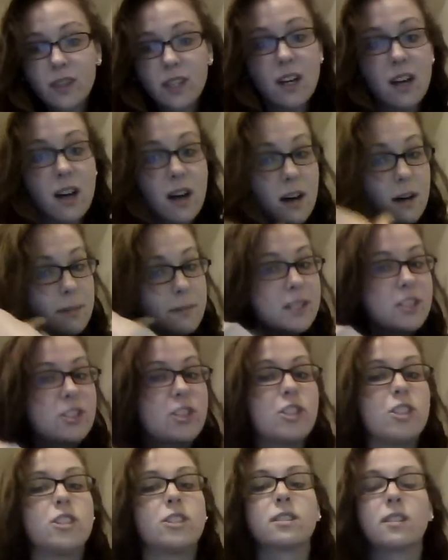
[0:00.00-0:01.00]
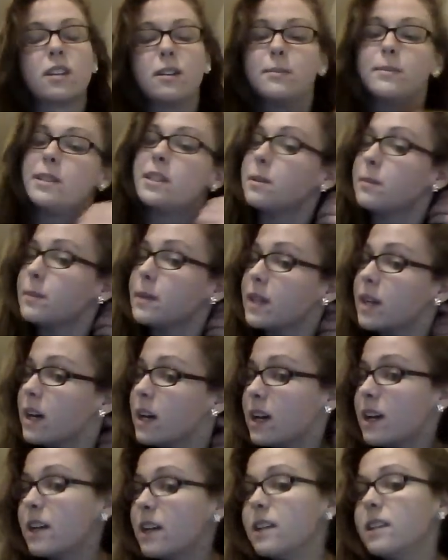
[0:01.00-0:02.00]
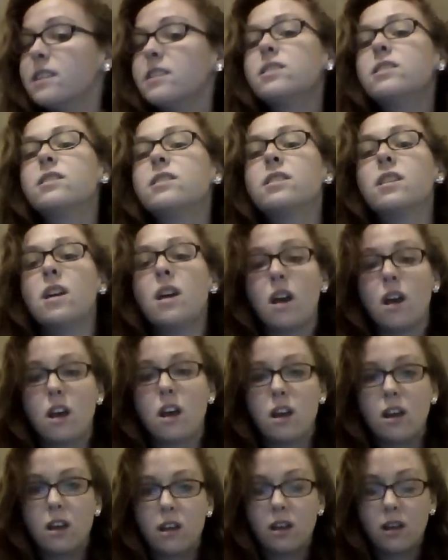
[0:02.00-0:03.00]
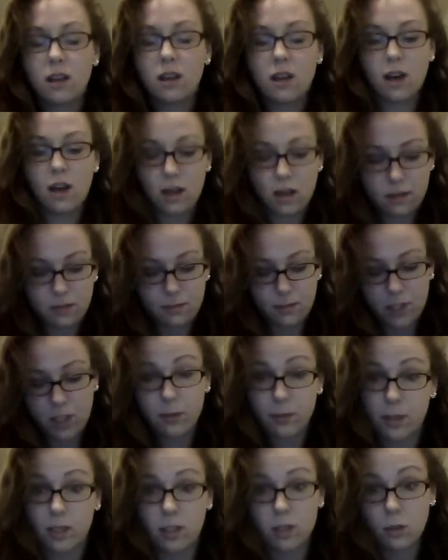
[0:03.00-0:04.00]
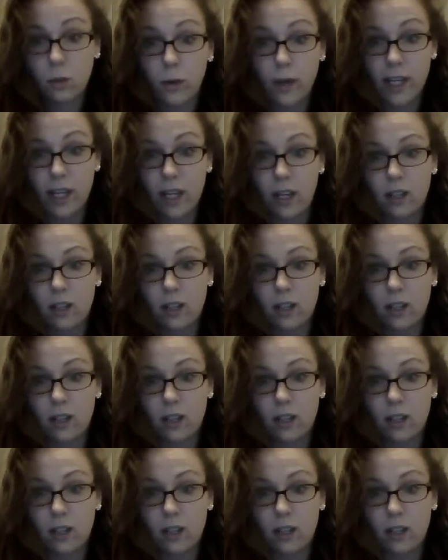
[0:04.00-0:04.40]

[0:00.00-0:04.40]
And she just comes here because she goes to school here.